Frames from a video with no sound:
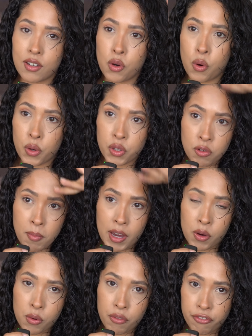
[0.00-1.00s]
coil my
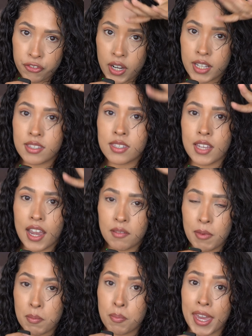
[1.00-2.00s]
whole front side
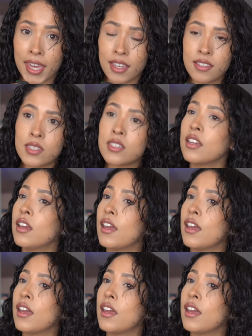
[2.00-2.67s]
of my bangs,